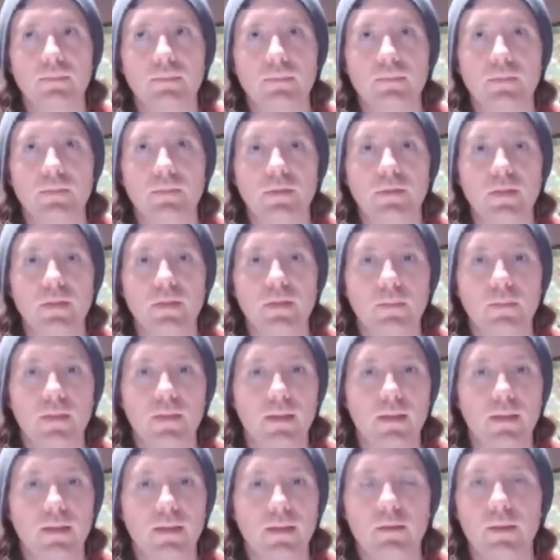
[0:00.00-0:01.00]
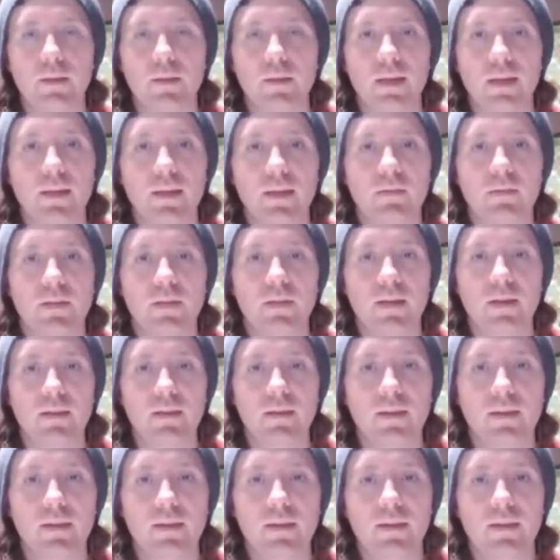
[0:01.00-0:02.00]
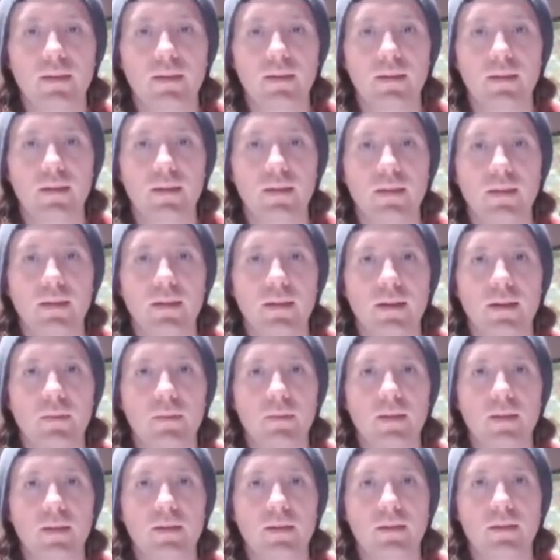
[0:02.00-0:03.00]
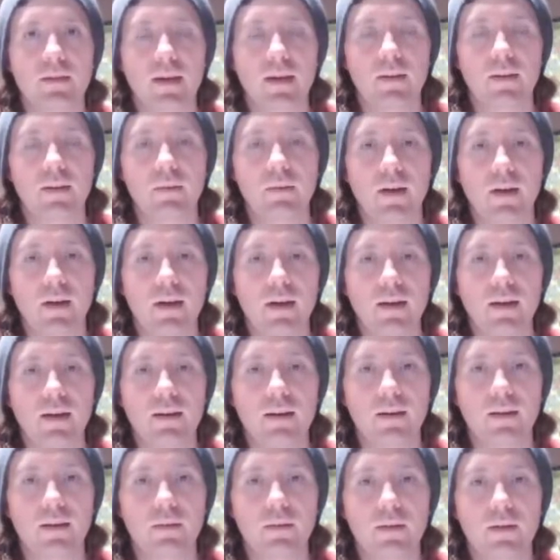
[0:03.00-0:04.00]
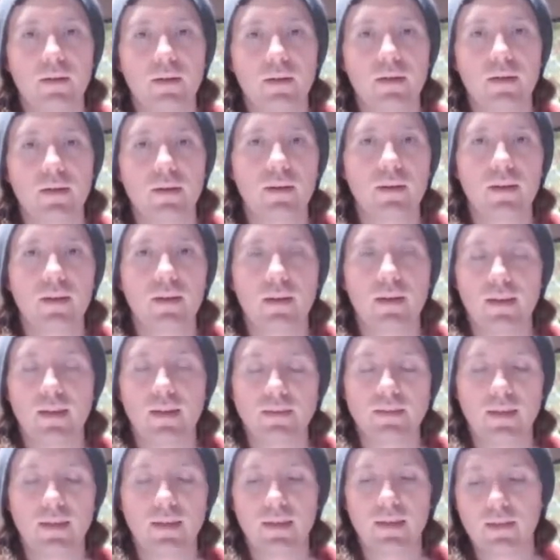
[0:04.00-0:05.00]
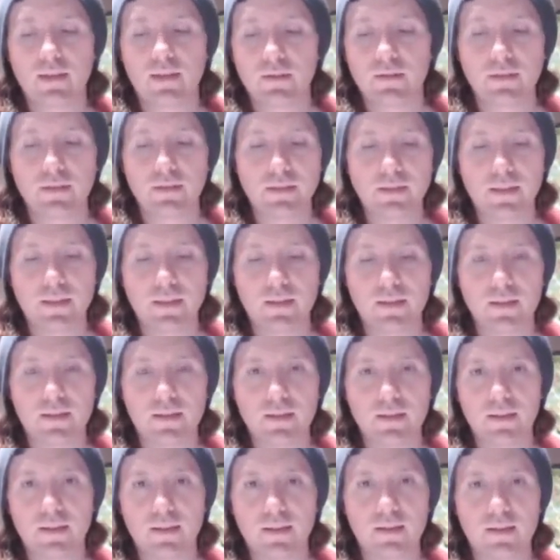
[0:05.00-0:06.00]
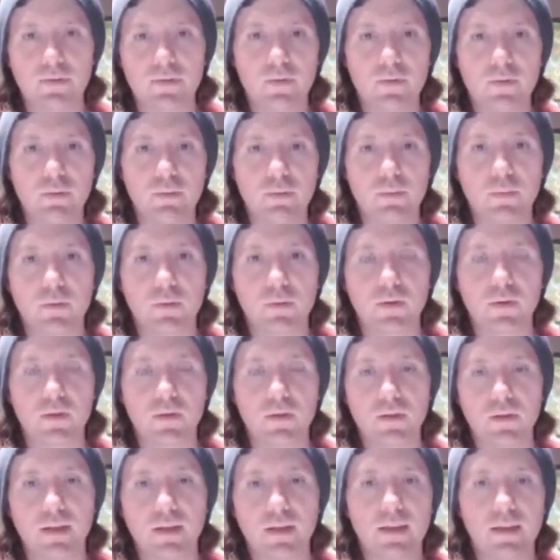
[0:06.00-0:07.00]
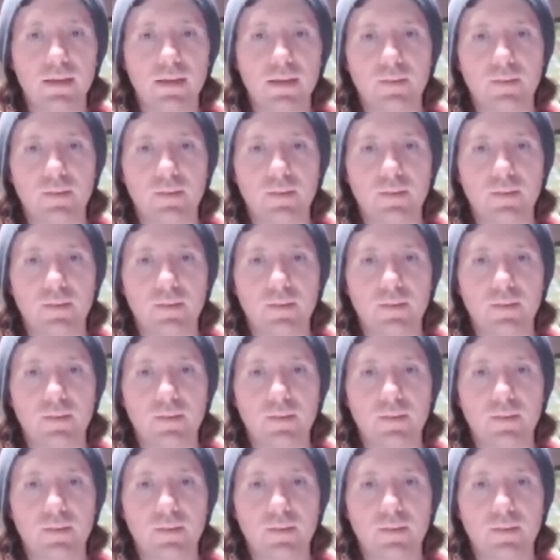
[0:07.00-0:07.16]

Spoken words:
something coming out of nothing, I mean, I'm not, as I understand it, like from a more like